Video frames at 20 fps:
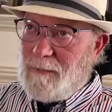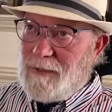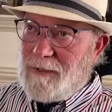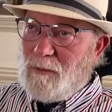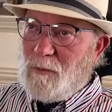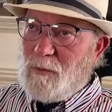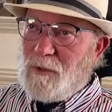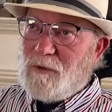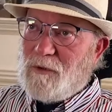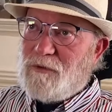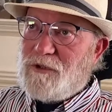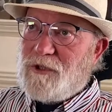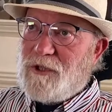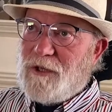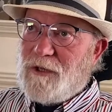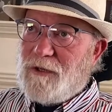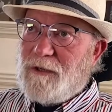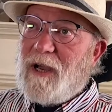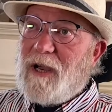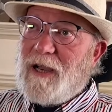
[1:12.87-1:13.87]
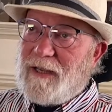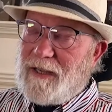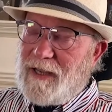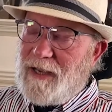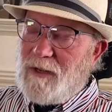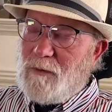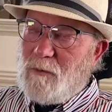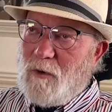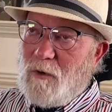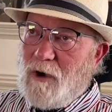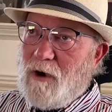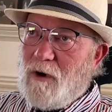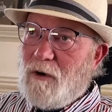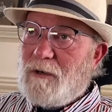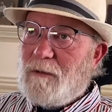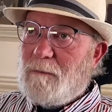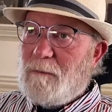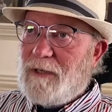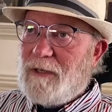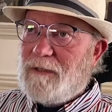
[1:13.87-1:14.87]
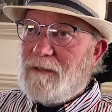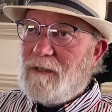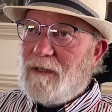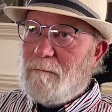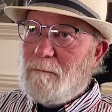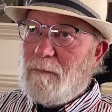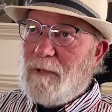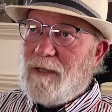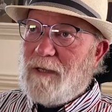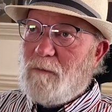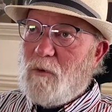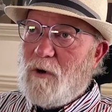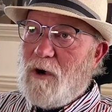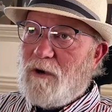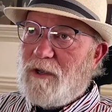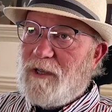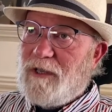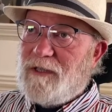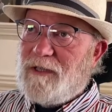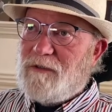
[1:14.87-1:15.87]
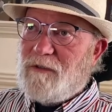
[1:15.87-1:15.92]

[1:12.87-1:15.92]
in a wheelchair. I can walk, but walking is